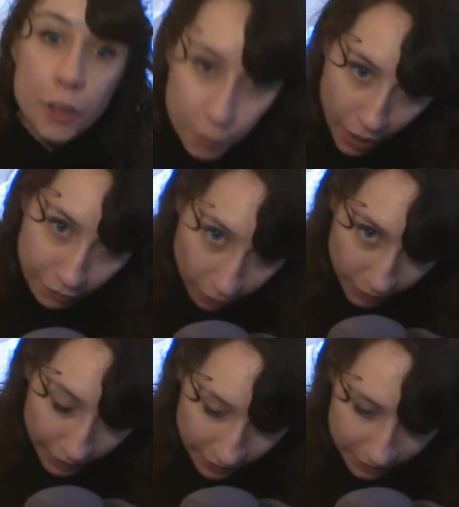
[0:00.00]
you might fall
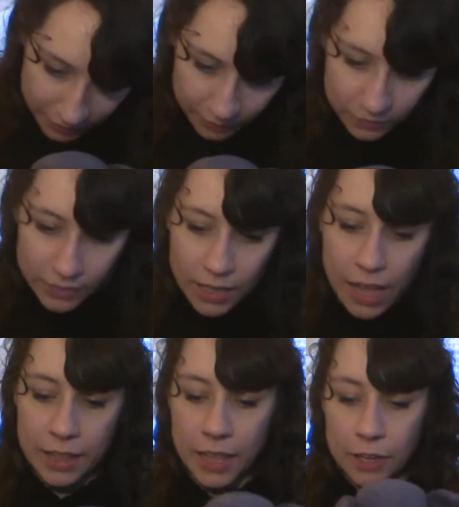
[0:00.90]
in
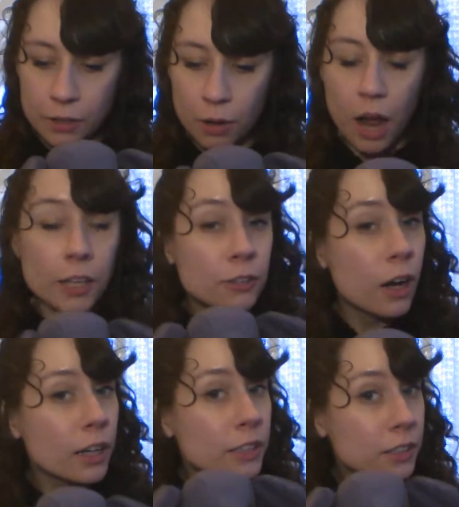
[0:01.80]
and then trot,
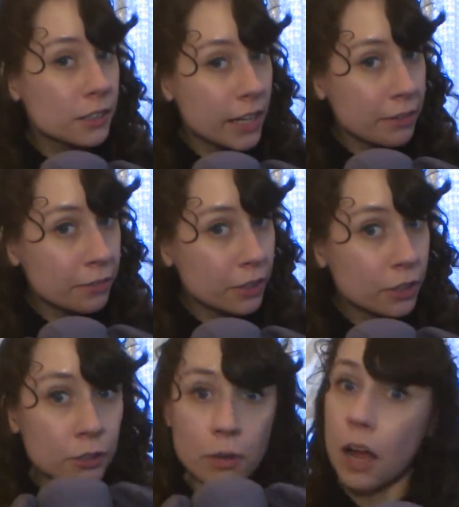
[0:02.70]
trot to Denver,
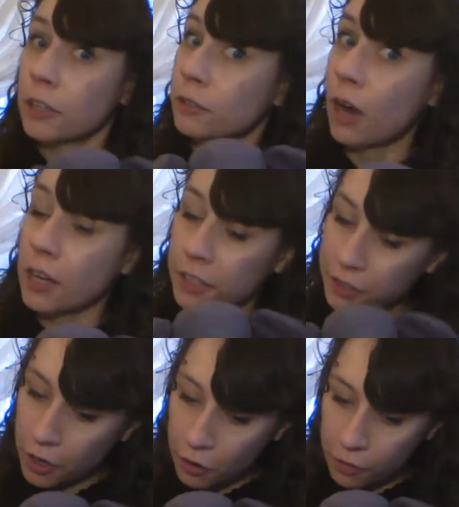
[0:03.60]
trot, trot to
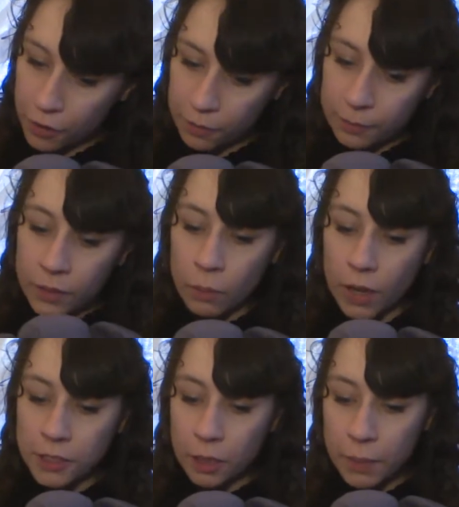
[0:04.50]
Dover.
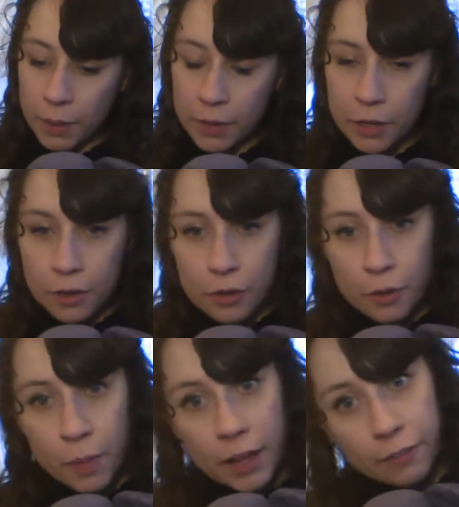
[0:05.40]
Watch out, baby,
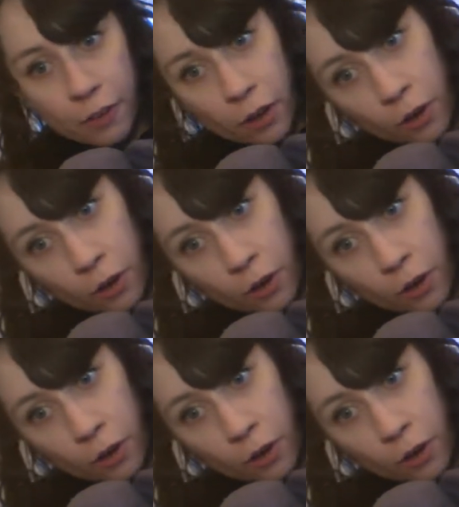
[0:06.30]
you might fall